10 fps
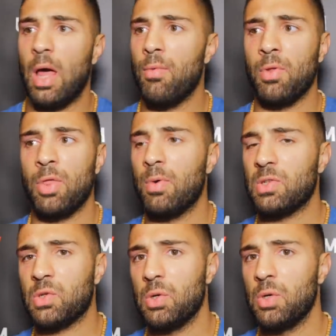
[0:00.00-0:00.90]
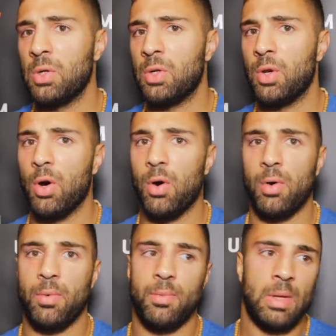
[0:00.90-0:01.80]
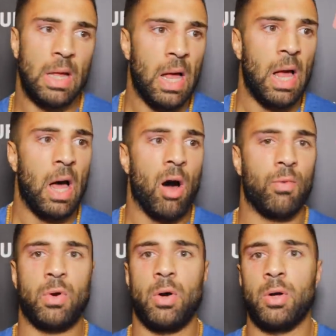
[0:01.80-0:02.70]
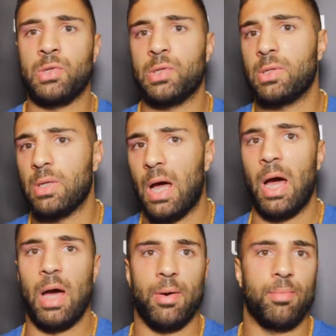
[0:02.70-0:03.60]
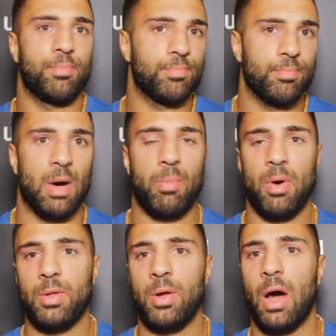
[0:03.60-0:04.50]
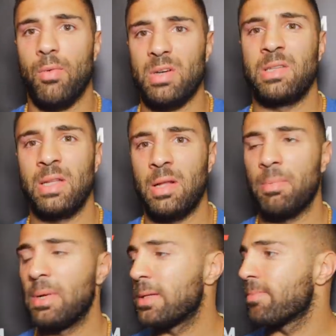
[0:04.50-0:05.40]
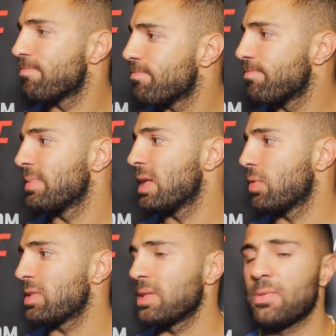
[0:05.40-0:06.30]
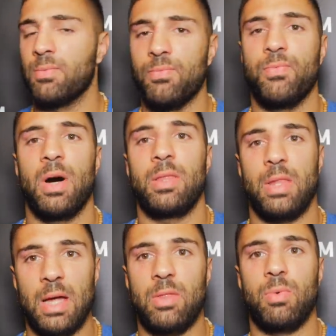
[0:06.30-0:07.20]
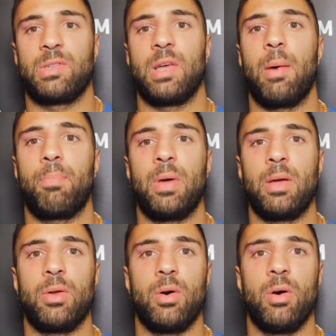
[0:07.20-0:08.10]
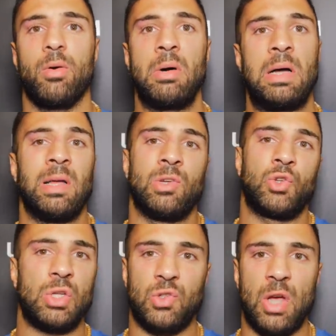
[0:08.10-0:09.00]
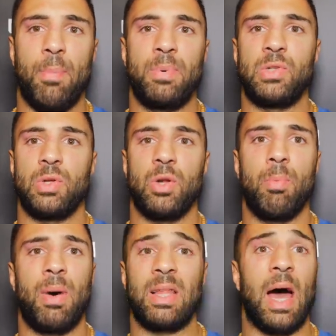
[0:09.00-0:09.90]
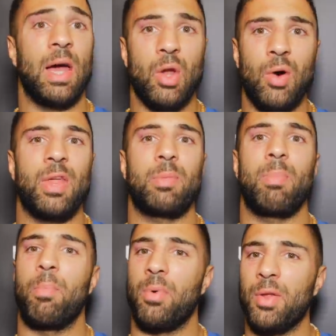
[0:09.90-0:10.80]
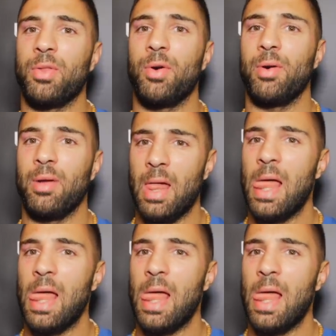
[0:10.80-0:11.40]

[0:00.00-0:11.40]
everything was good. You know, of course, I, my brother, I was little bit. It wasn't fun that what's happening. You know, shit happens. You know, but I know that my brother,